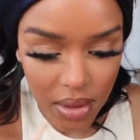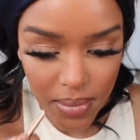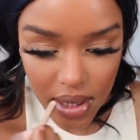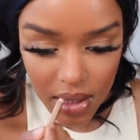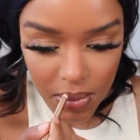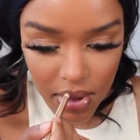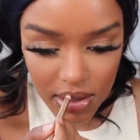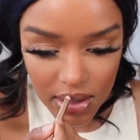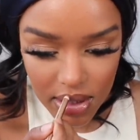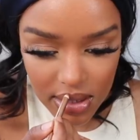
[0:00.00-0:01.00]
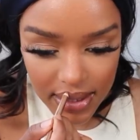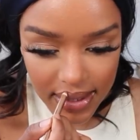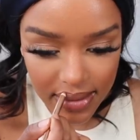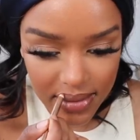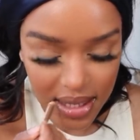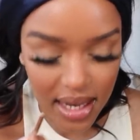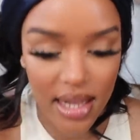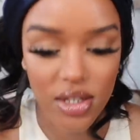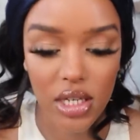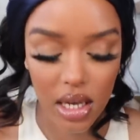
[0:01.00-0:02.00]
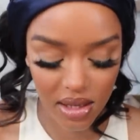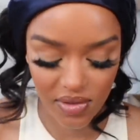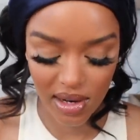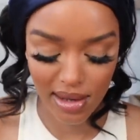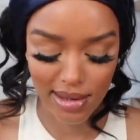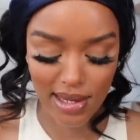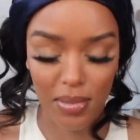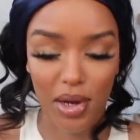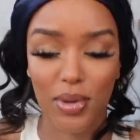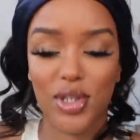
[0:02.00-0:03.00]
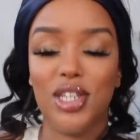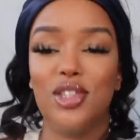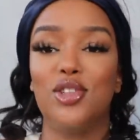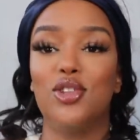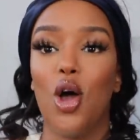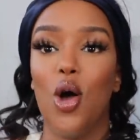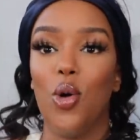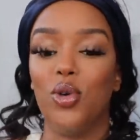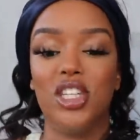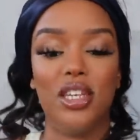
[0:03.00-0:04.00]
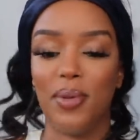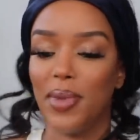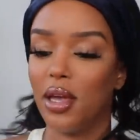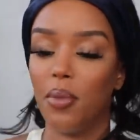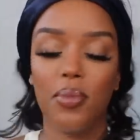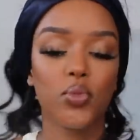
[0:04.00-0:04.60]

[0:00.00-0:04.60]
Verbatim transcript: The makeup artist, her name's Kelechi. I'll even link her down below because she's so, she did my makeup